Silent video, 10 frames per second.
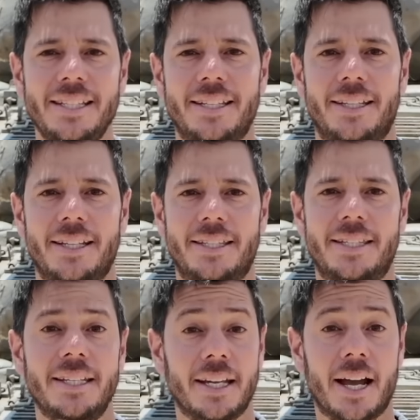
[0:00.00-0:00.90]

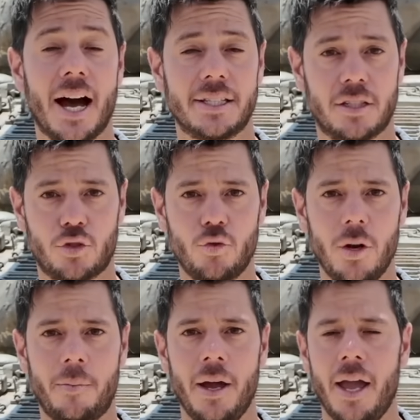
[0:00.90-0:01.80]
incidents in the Gaza
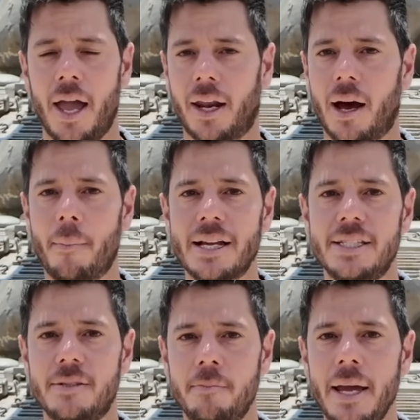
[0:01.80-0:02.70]
Strip, and Hamas
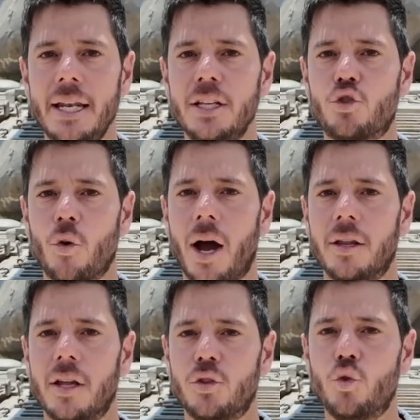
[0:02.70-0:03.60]
is mainly
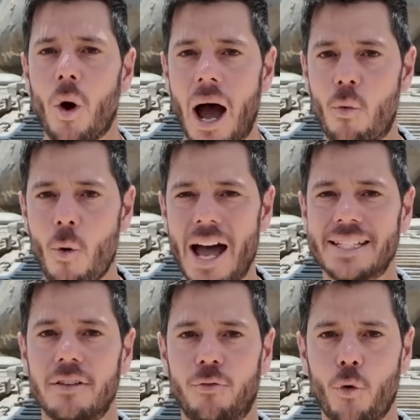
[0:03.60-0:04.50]
trying to
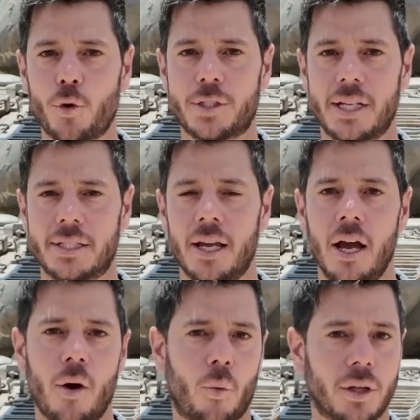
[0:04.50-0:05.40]
harass the forces
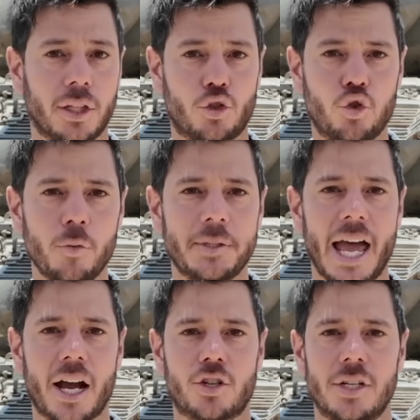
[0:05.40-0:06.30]
while the troops'
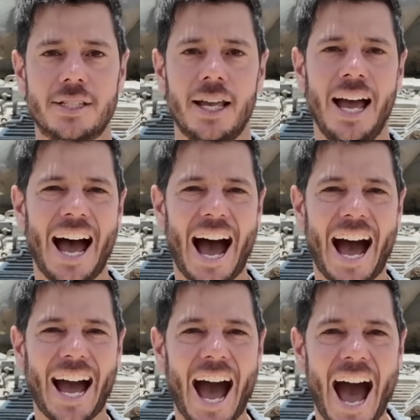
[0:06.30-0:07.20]
actions
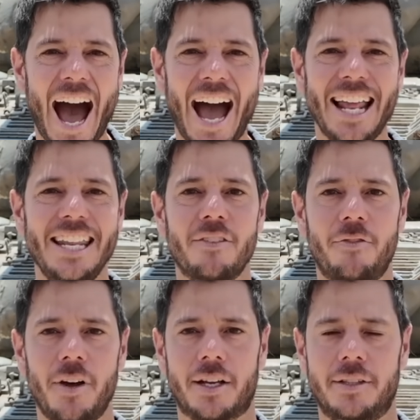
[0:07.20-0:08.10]
are highly
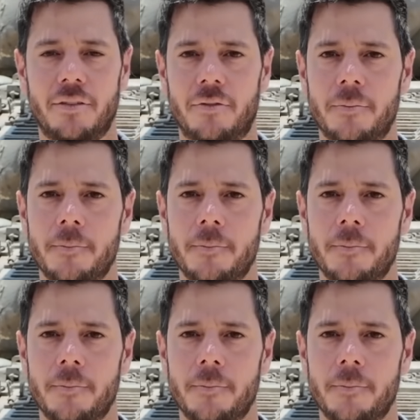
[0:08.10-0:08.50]
effective.